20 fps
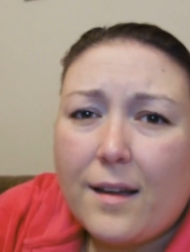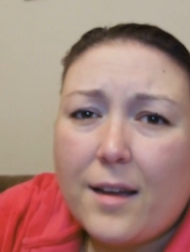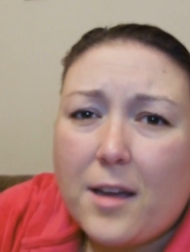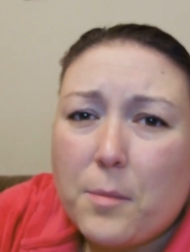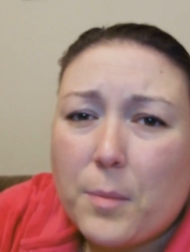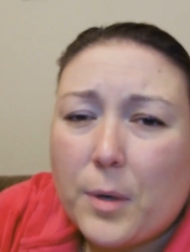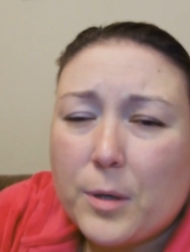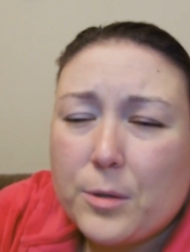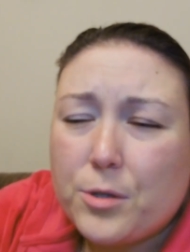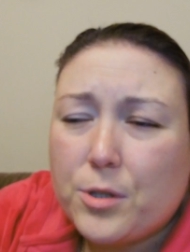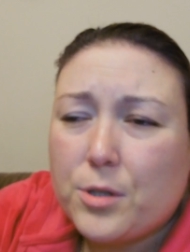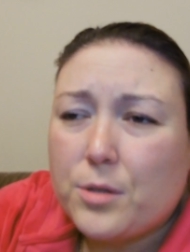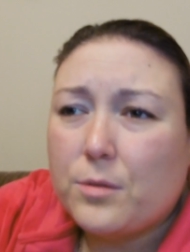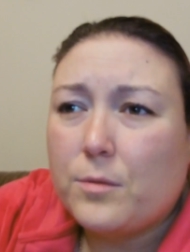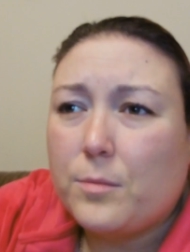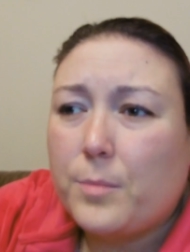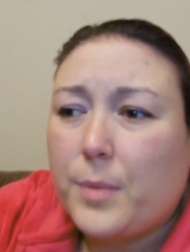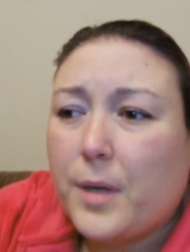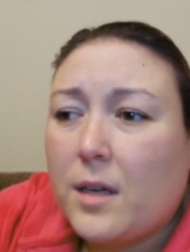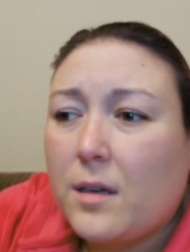
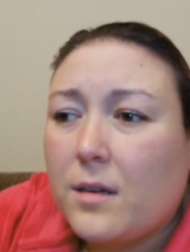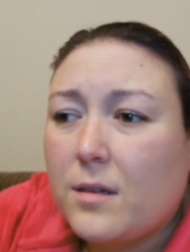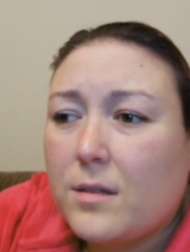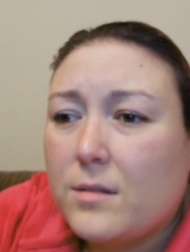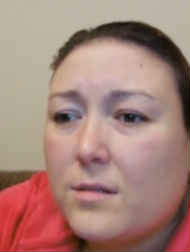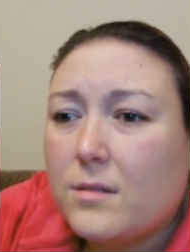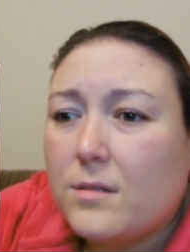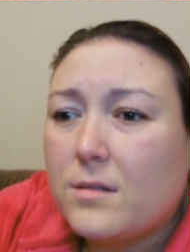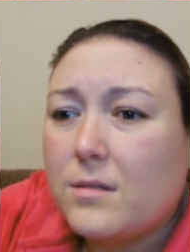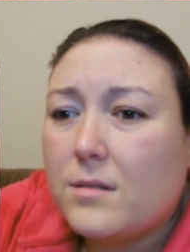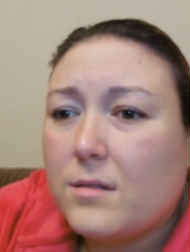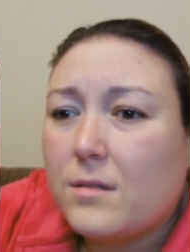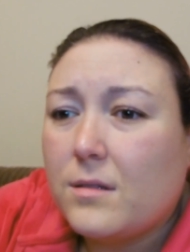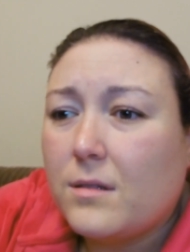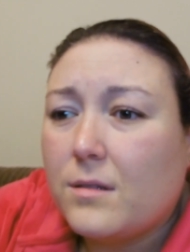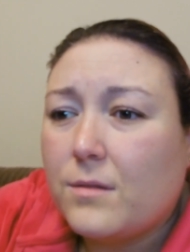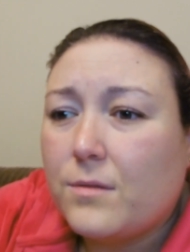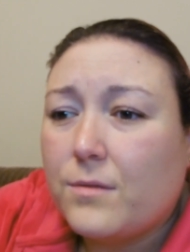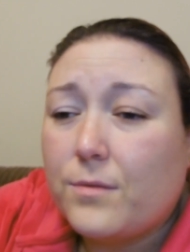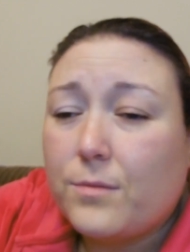emotional because
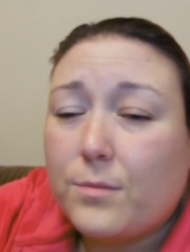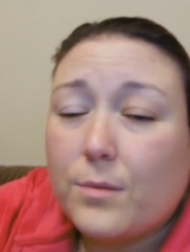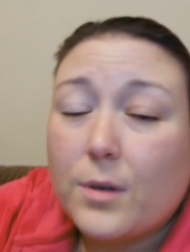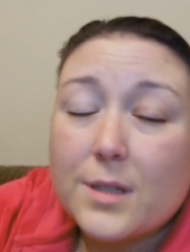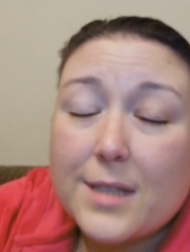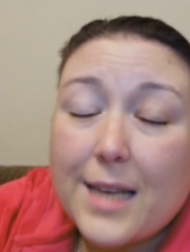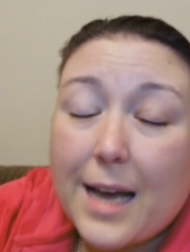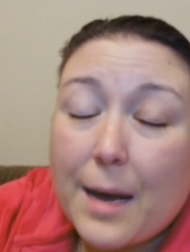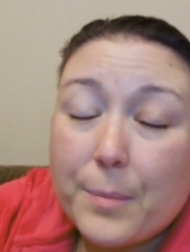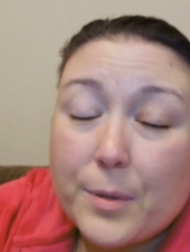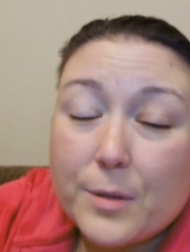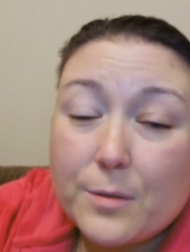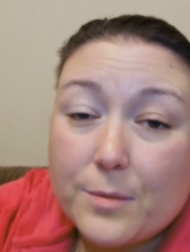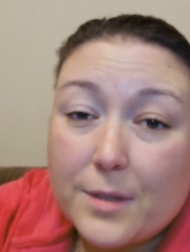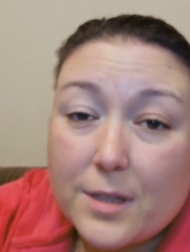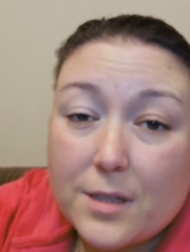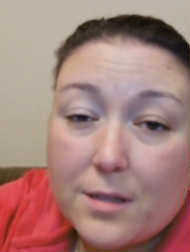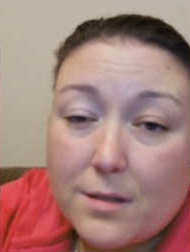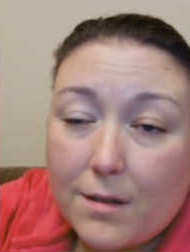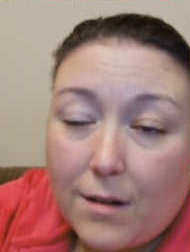of what's happened with
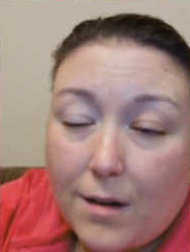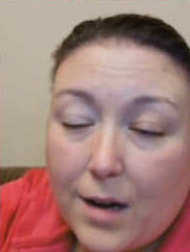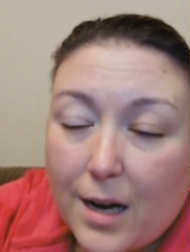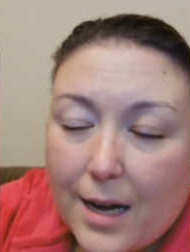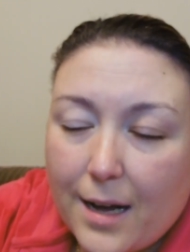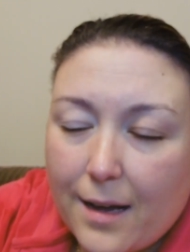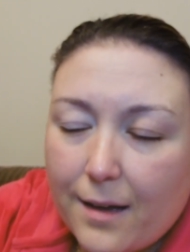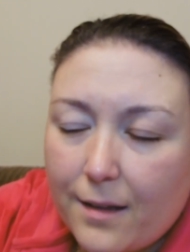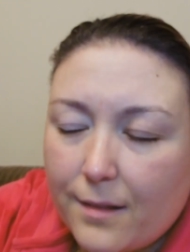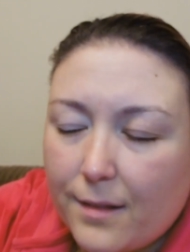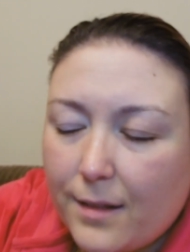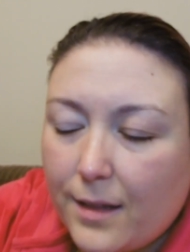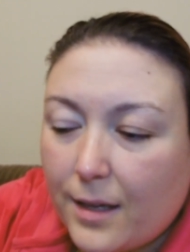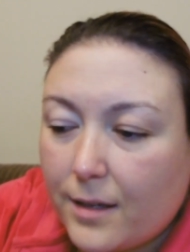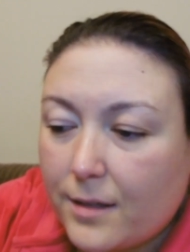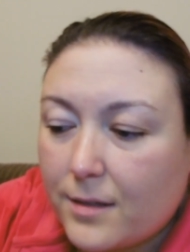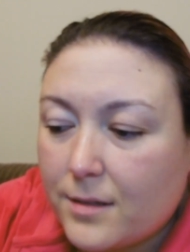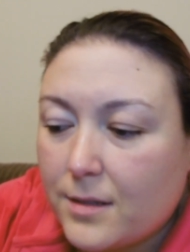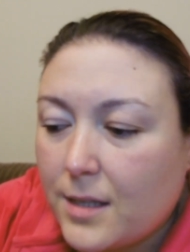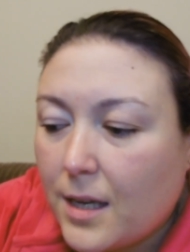the sky and
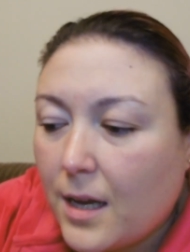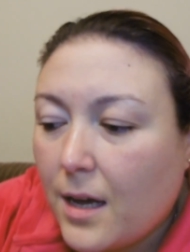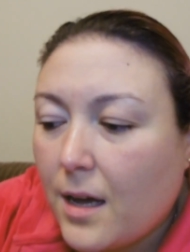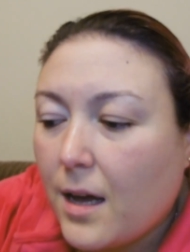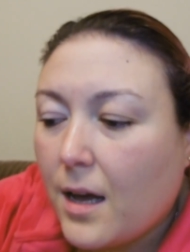things.